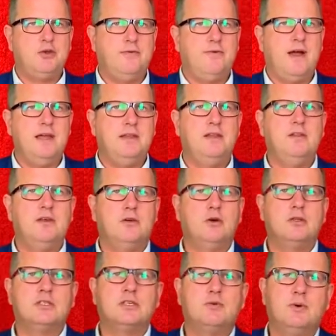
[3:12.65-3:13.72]
fighting the
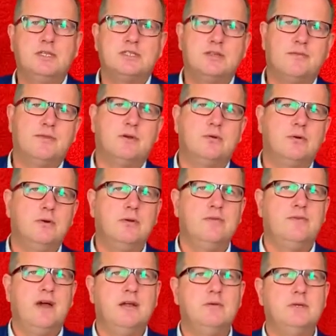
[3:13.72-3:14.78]
consequences of the
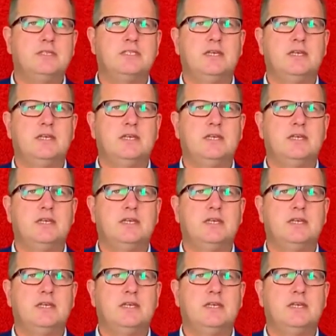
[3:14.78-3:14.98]
coronavirus,